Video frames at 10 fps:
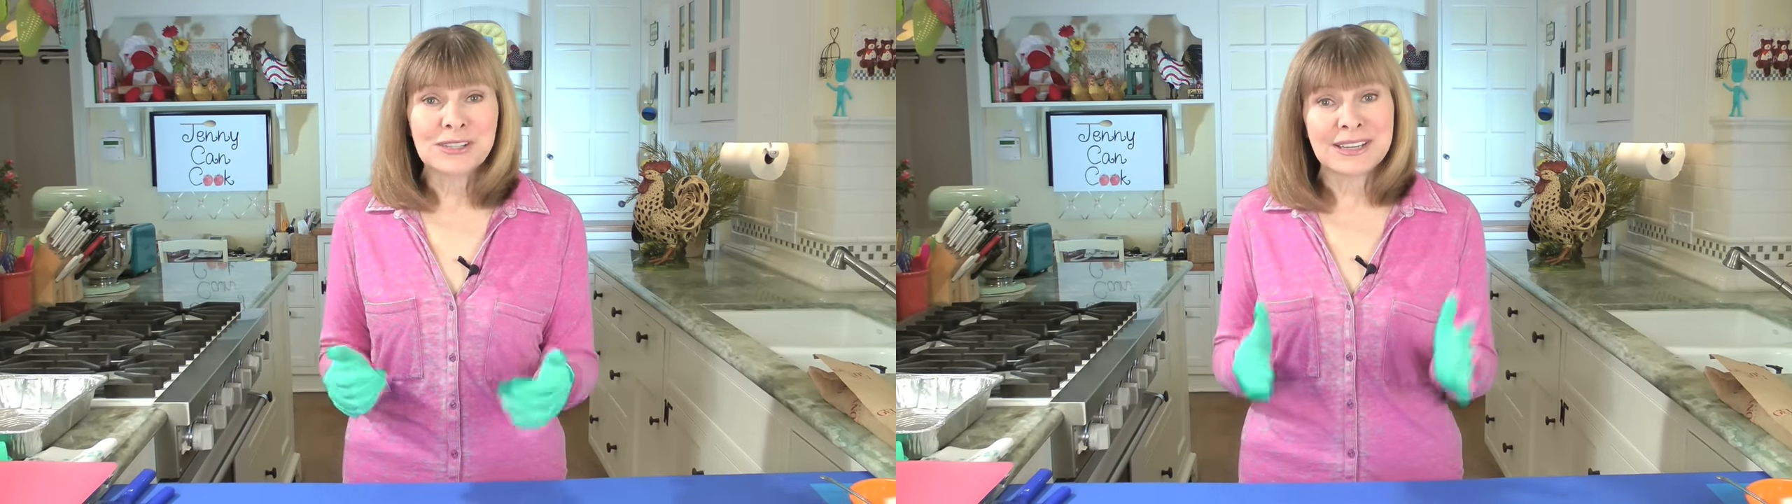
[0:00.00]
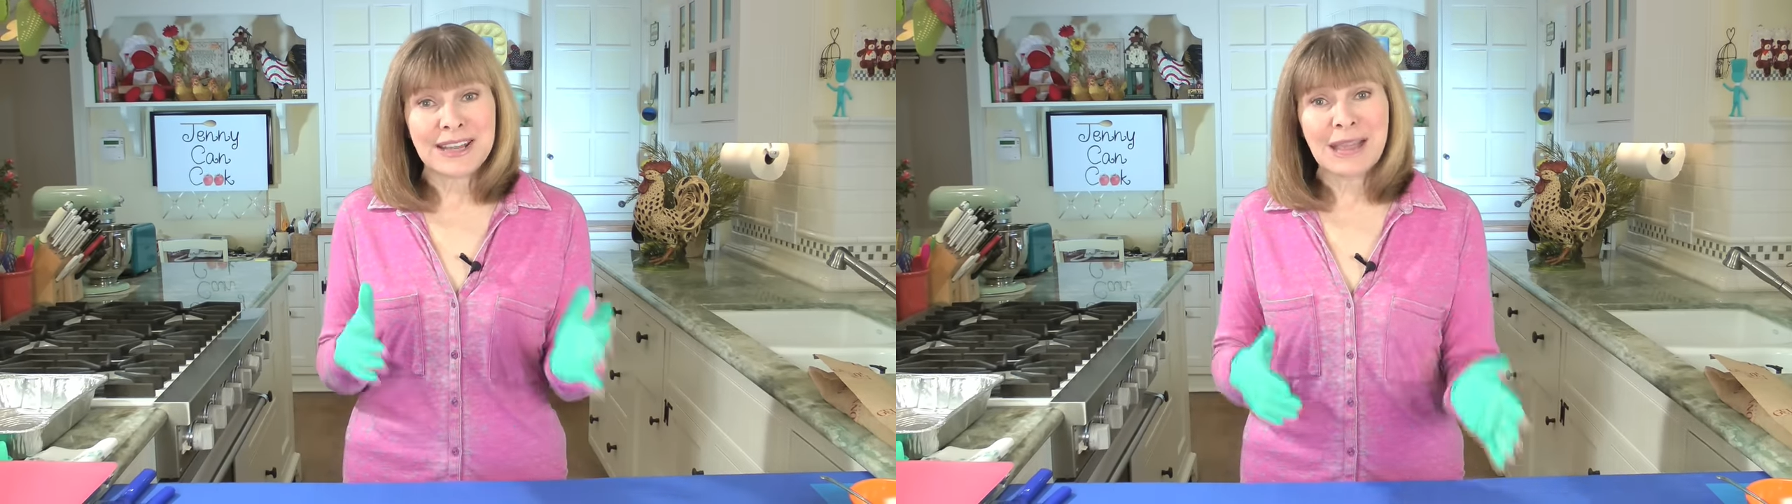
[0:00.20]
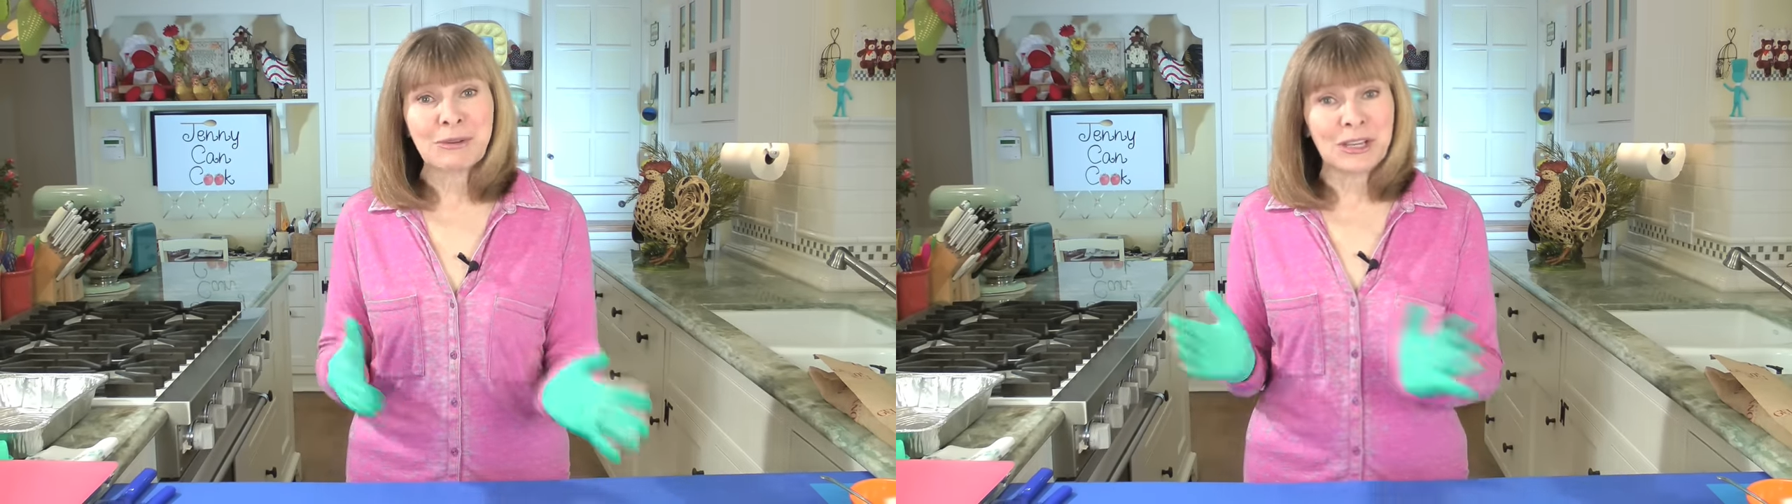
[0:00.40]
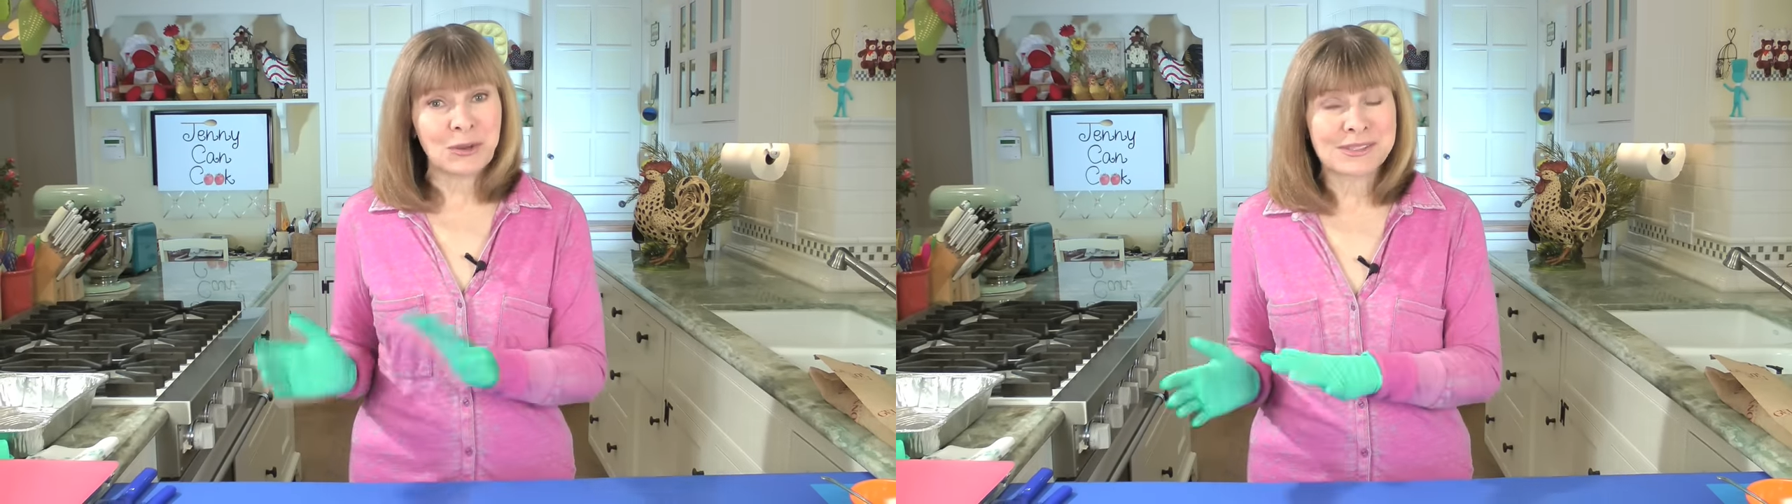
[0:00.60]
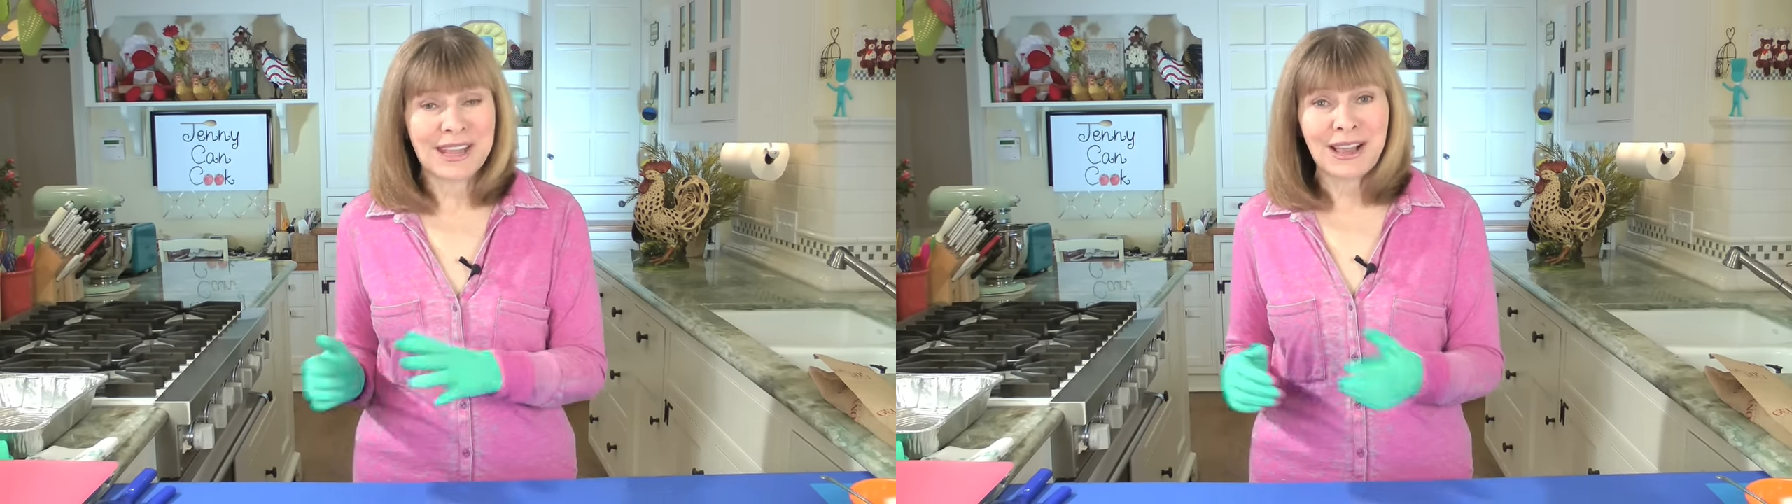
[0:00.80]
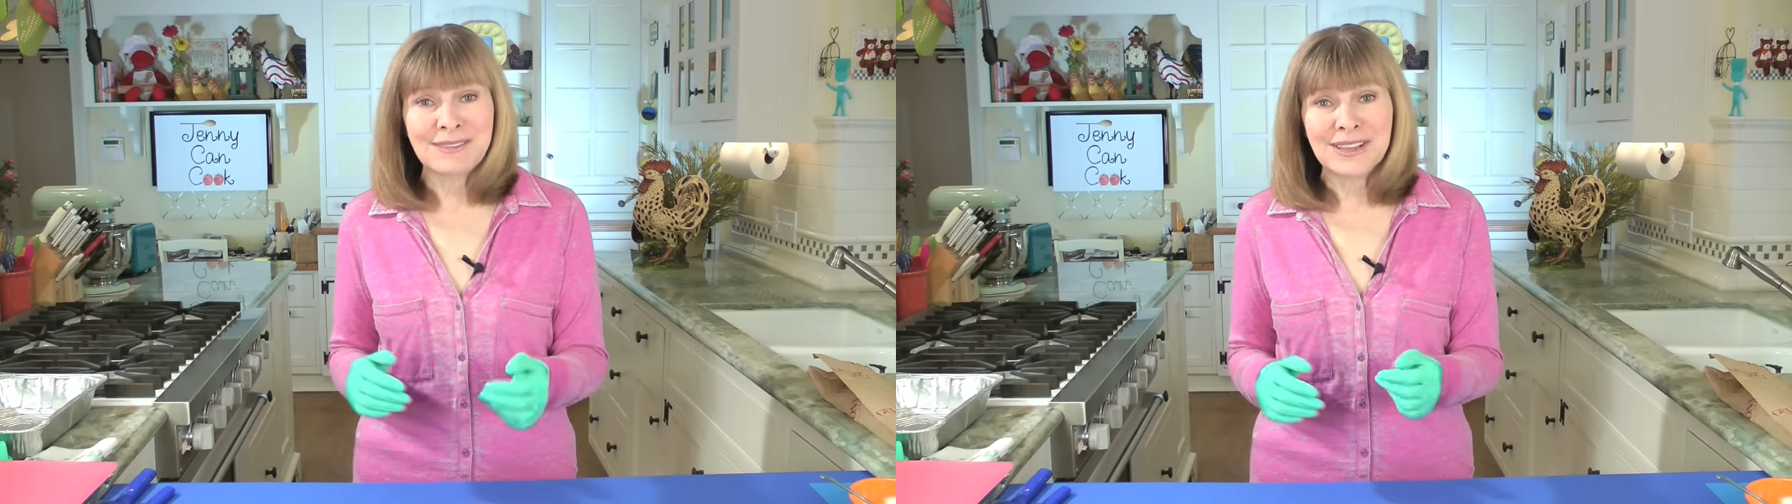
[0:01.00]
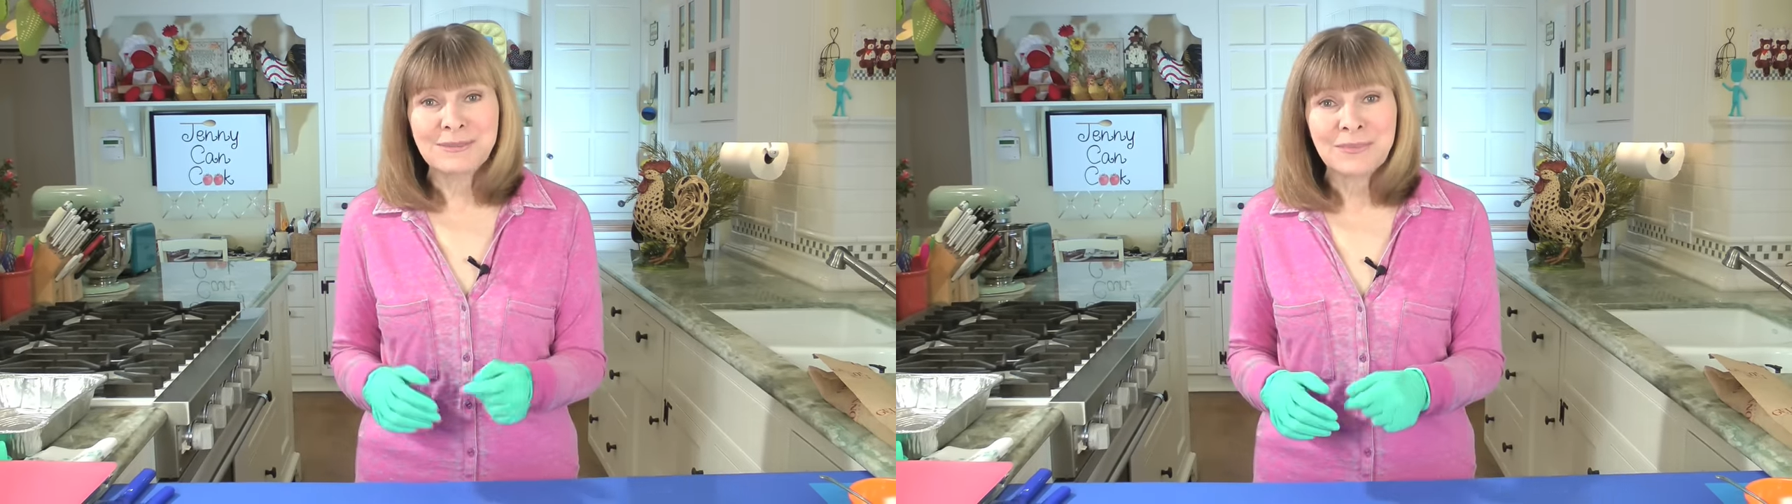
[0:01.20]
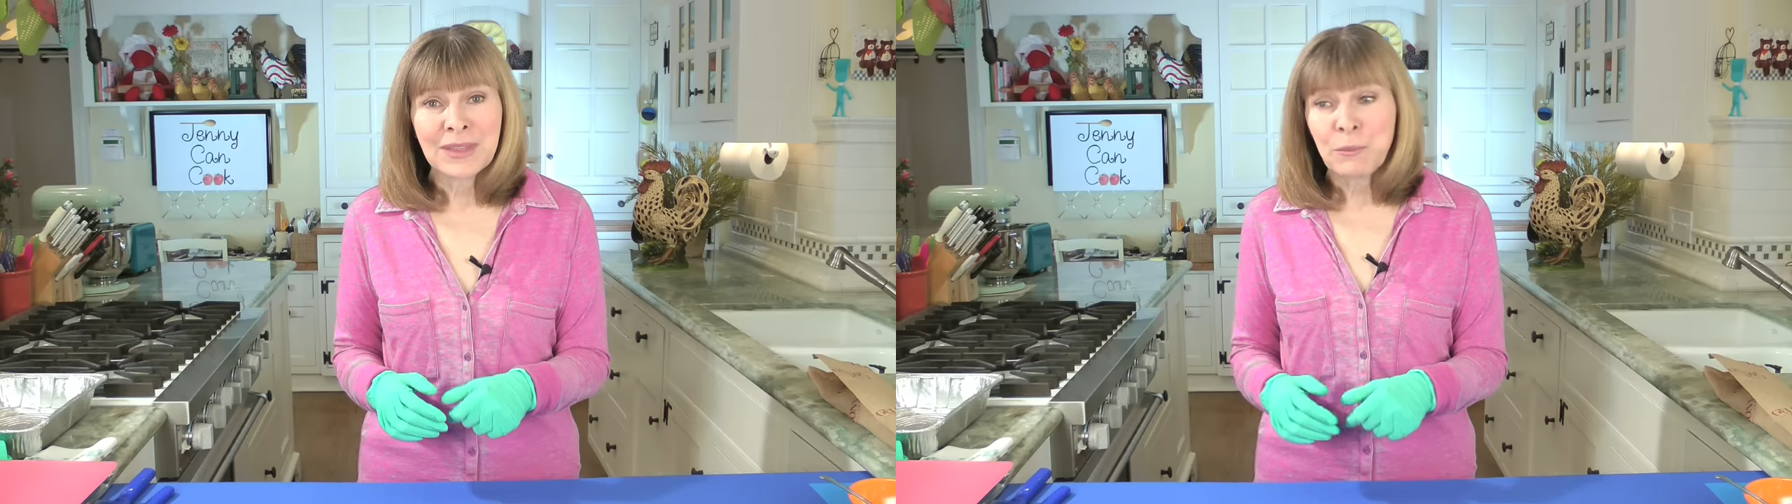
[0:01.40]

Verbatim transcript: Today I'm going to use the oven,